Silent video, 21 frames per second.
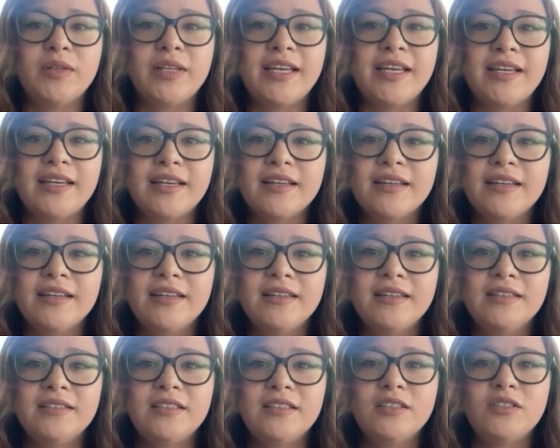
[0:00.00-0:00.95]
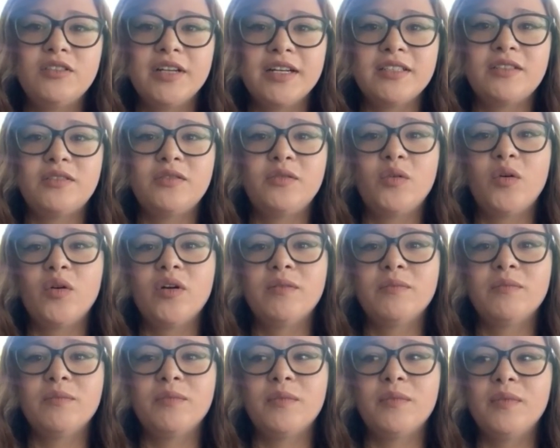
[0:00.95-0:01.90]
like to
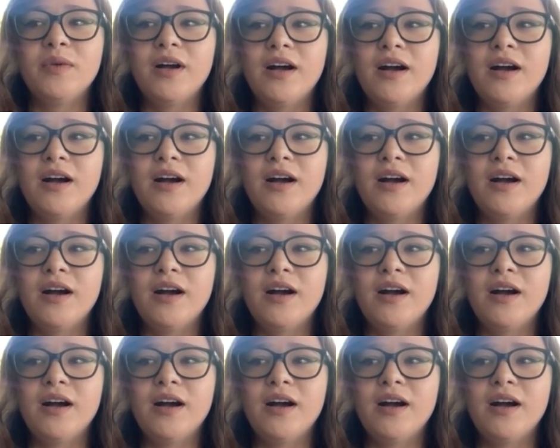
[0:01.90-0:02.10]
transform